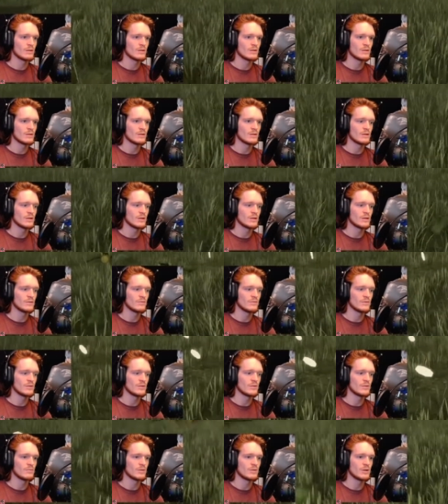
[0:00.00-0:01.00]
I have in
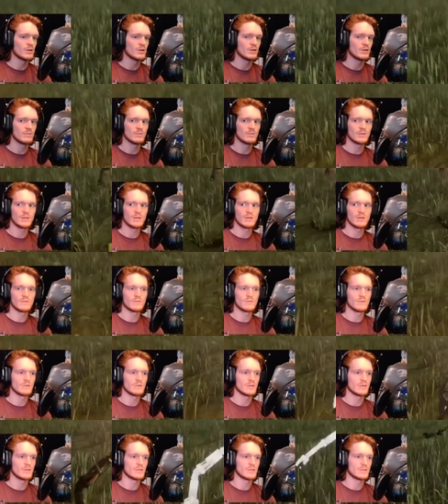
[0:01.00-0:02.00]
the bottom left, you
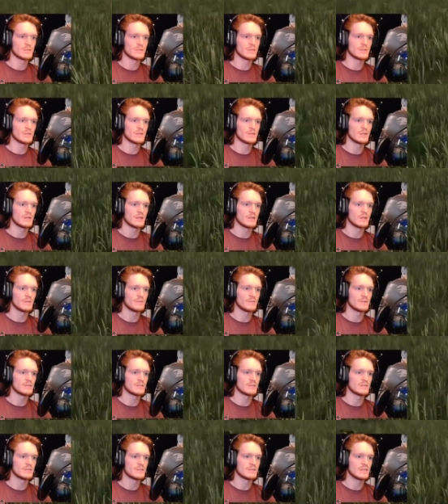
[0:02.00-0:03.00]
can't see it, I have a
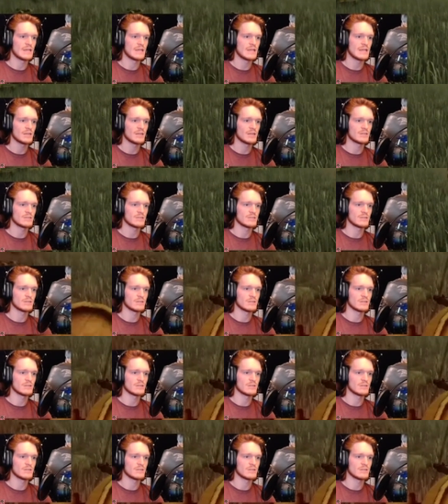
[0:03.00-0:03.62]
dash that's